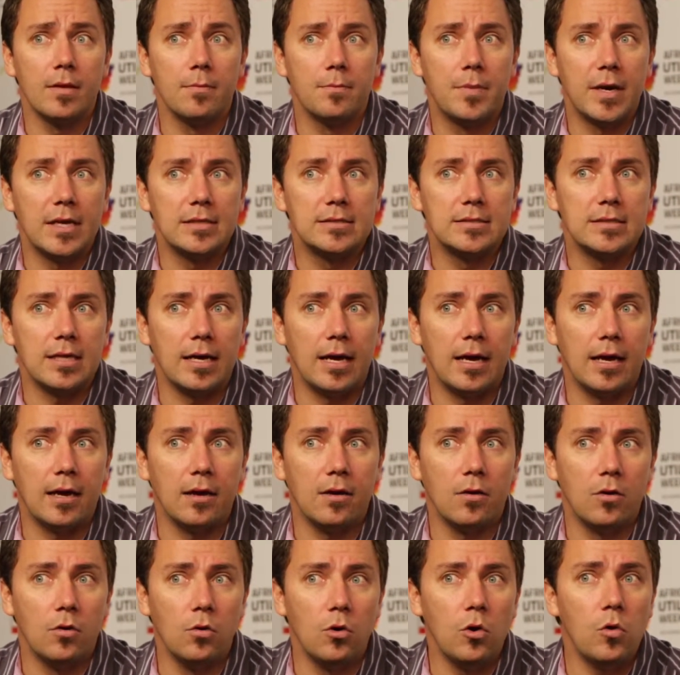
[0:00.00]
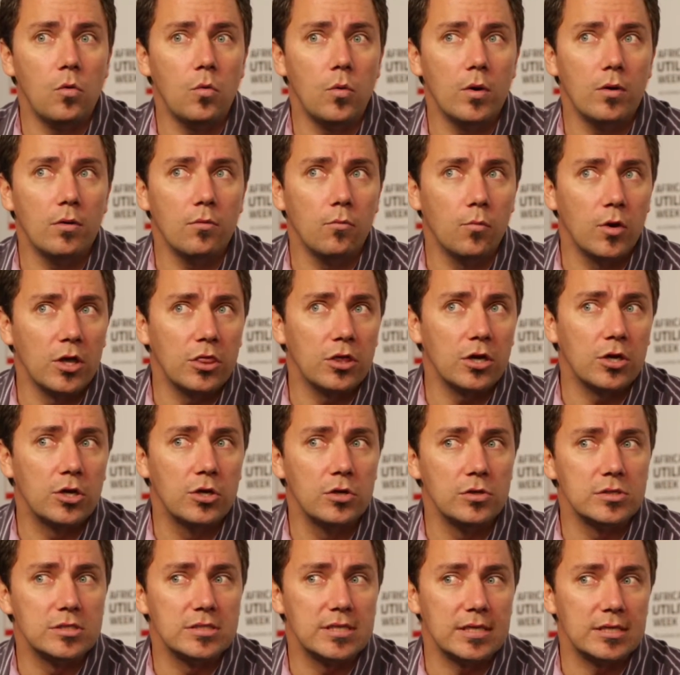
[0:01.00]
But with
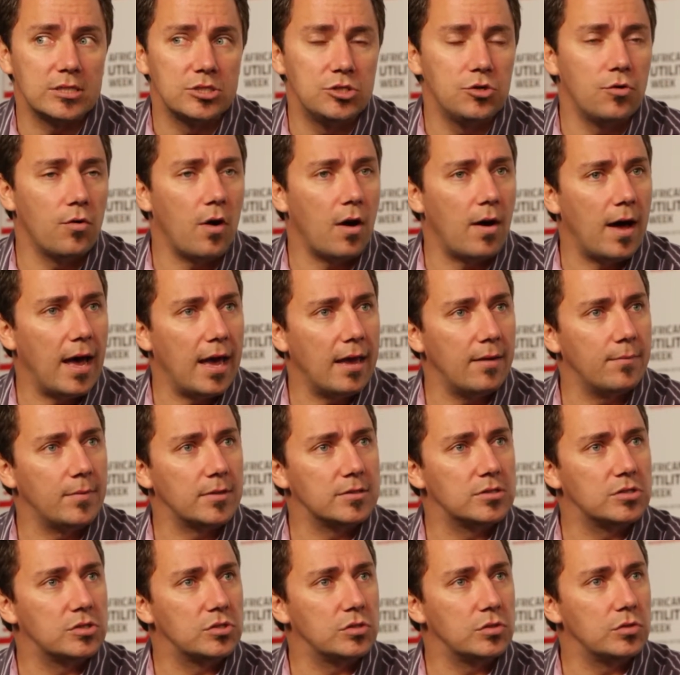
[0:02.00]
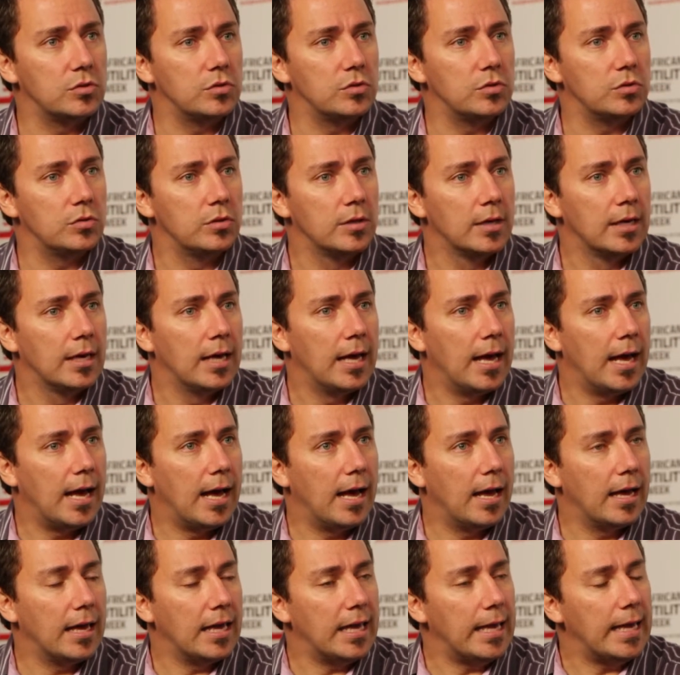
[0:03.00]
acoustics, you are able to
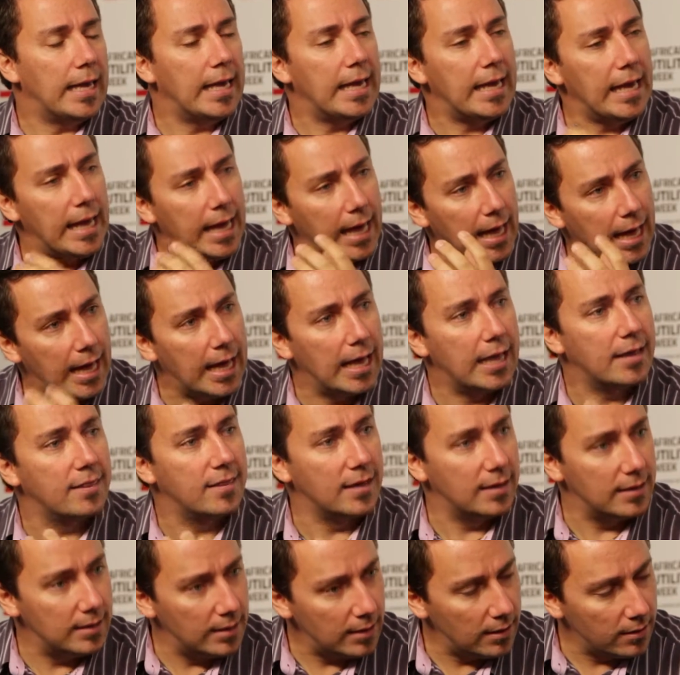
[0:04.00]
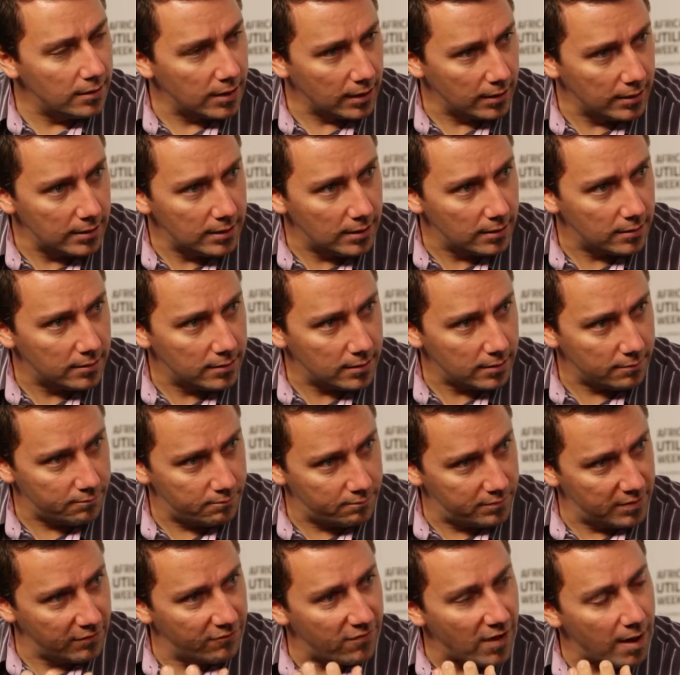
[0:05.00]
hear
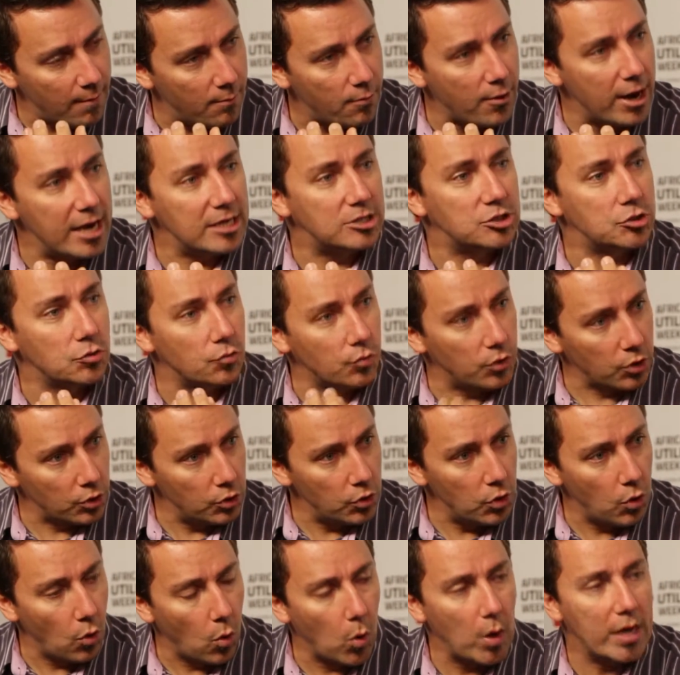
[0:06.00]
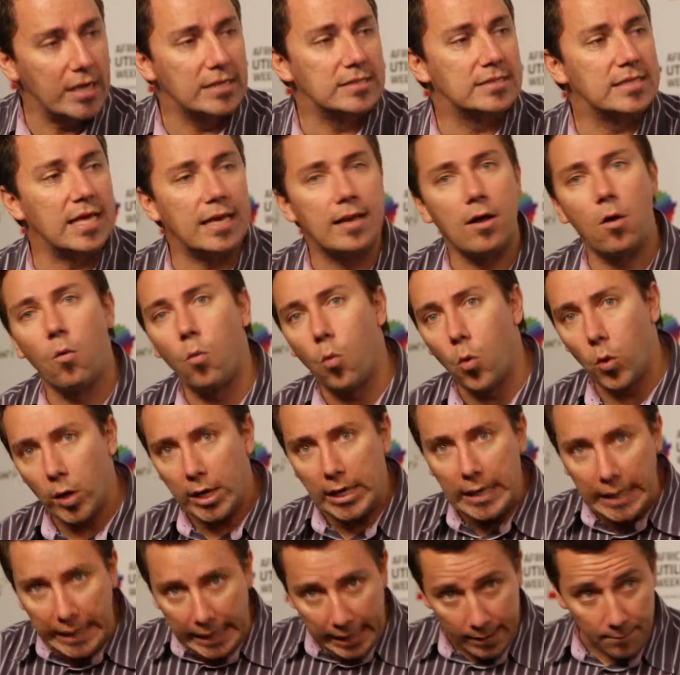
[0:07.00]
the vibration or the noise that a
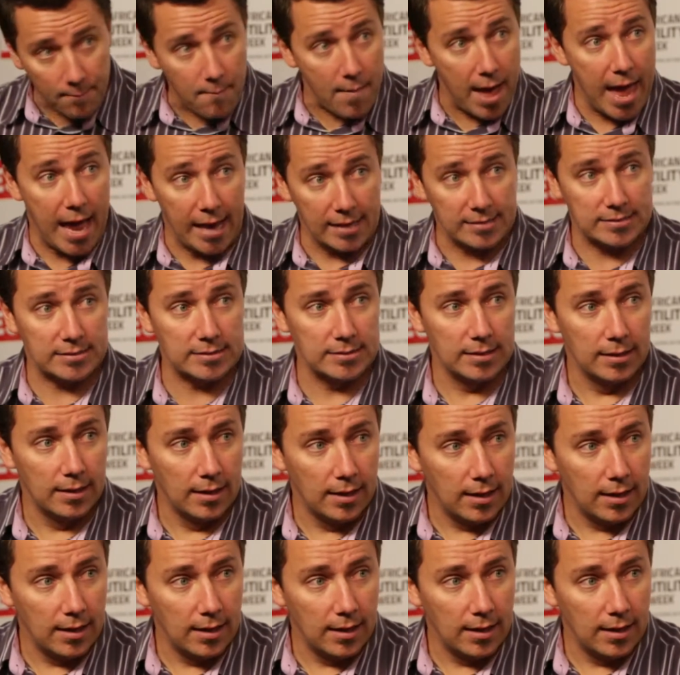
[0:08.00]
water leak makes.